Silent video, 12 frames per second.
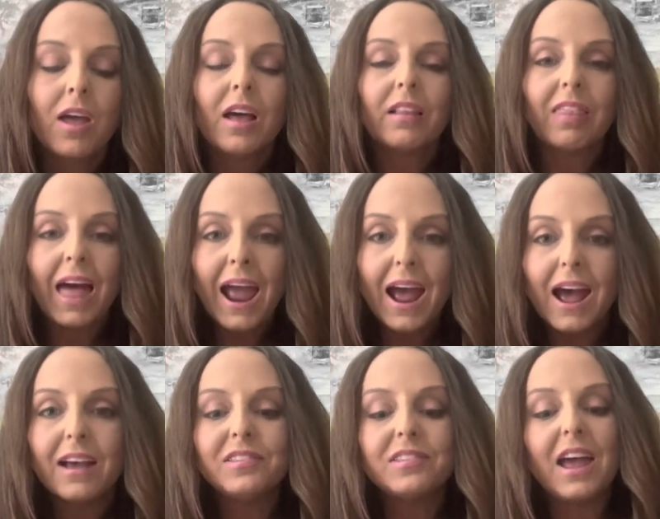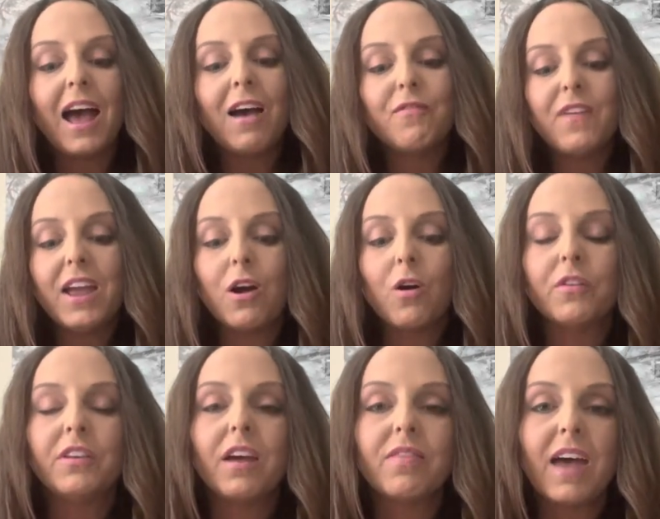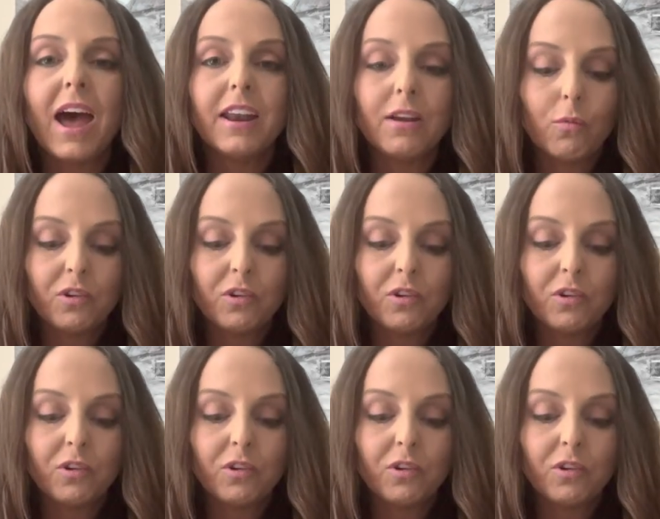Last, I found that it